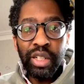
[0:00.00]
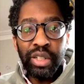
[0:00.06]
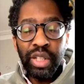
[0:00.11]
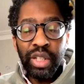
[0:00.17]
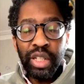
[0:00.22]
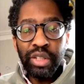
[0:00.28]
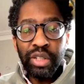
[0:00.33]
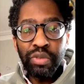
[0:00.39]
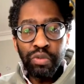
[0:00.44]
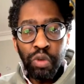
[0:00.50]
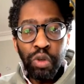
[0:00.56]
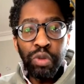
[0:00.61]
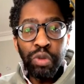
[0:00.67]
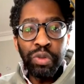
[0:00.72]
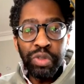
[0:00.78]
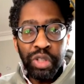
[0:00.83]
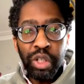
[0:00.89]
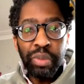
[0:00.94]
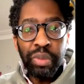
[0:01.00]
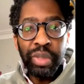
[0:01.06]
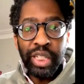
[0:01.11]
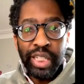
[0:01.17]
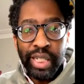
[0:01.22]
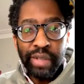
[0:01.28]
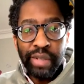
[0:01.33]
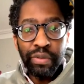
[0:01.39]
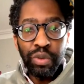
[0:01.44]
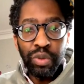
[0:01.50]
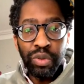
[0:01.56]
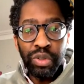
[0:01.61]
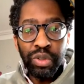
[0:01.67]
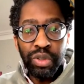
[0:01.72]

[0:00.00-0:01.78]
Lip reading: That's wrong on so many levels.